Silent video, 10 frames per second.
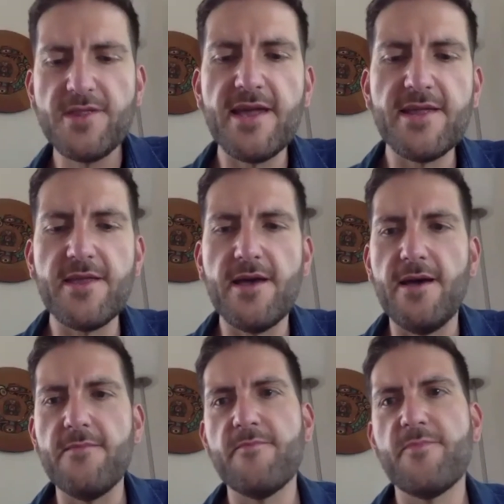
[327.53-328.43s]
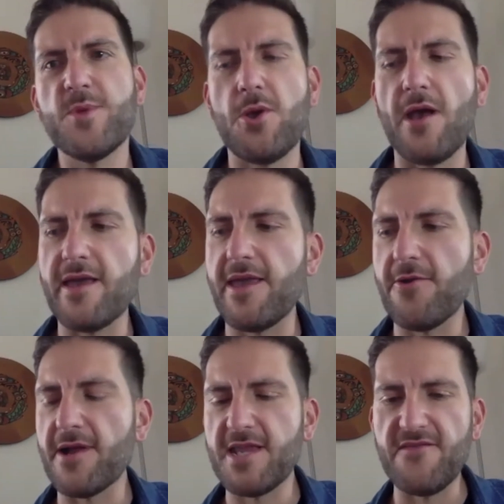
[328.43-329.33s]
that tracking
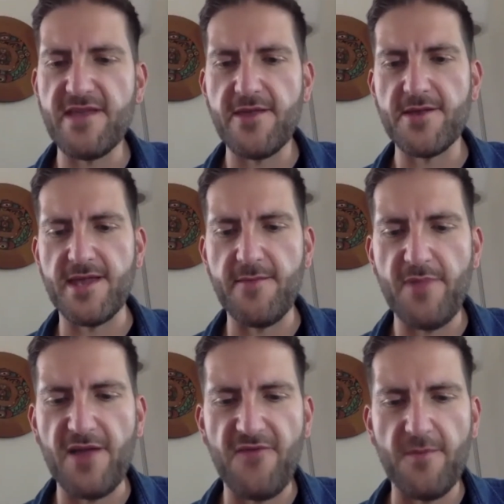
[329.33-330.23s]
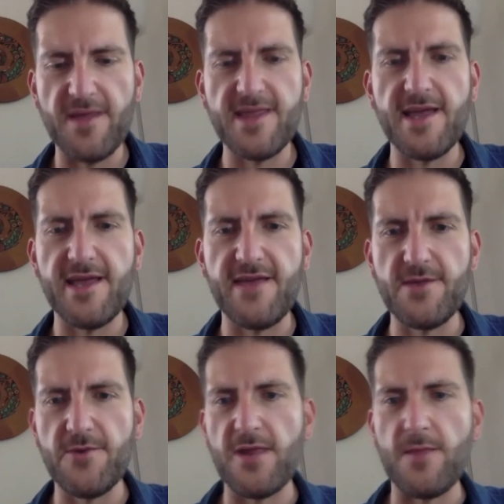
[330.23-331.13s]
your activity using a platform like that gives
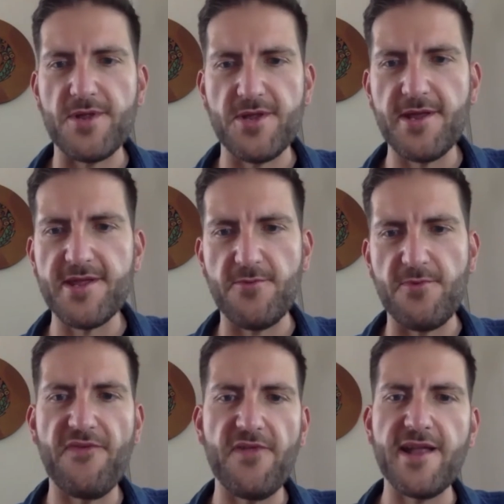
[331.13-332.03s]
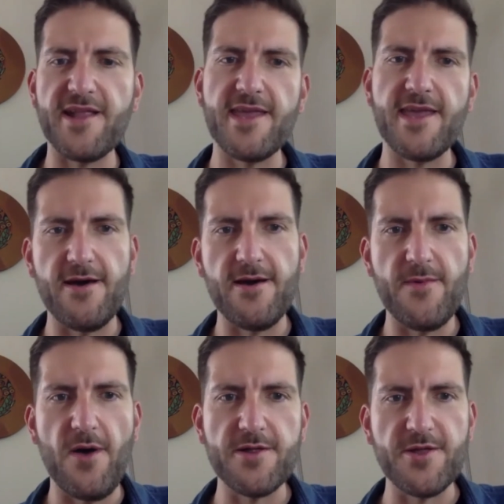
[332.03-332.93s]
you a great opportunity to reflect
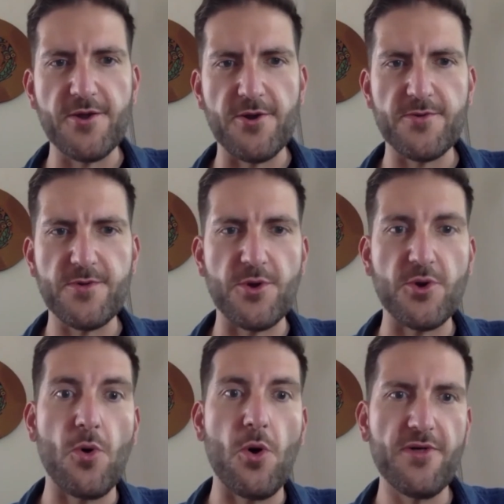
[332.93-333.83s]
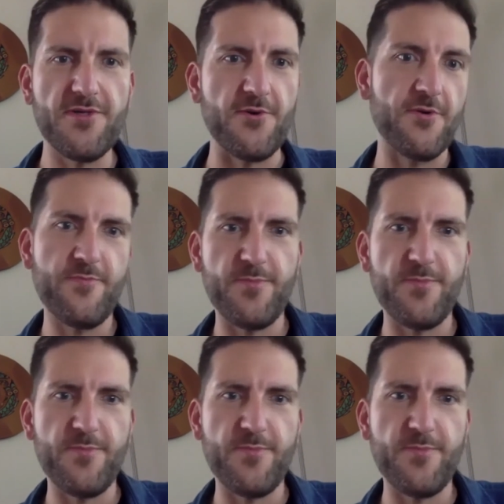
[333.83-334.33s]
on your growth or